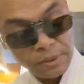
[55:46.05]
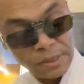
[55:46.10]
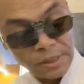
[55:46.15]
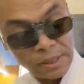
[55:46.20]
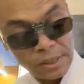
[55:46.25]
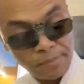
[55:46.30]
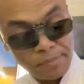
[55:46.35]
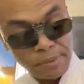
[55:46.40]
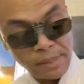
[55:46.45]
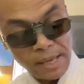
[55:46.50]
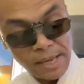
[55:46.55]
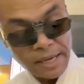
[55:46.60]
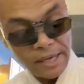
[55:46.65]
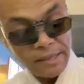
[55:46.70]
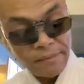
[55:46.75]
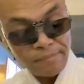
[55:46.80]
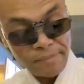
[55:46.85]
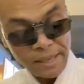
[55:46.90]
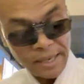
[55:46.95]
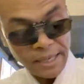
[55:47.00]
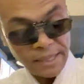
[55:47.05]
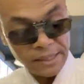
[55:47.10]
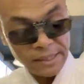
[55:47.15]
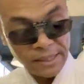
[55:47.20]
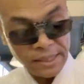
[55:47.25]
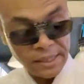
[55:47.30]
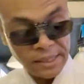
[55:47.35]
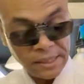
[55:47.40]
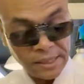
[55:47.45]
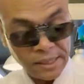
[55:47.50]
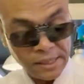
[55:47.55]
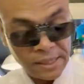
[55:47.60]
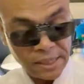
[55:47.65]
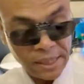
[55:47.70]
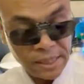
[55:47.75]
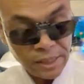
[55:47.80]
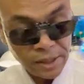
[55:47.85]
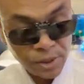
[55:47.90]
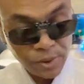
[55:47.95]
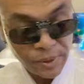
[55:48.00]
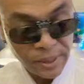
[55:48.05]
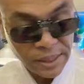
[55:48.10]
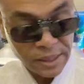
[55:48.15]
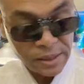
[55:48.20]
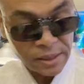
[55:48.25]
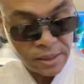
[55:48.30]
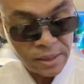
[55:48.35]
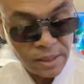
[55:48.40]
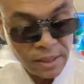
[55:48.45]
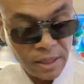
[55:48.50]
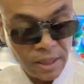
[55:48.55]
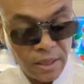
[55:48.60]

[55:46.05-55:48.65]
supplied by the genetrix